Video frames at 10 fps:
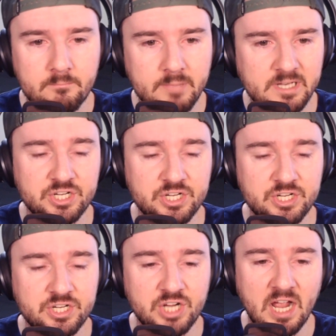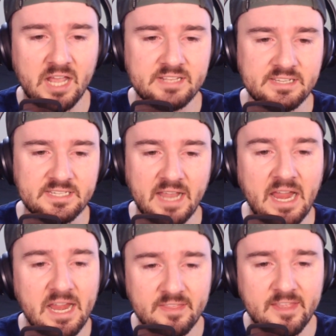Pitching for the Giants is
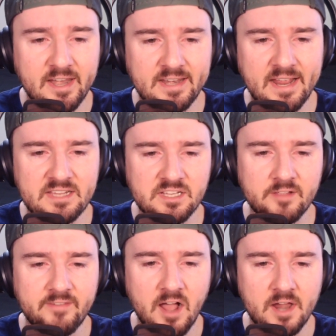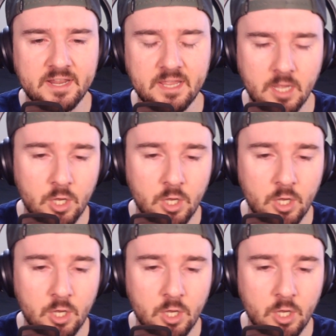Anthony DeSclafani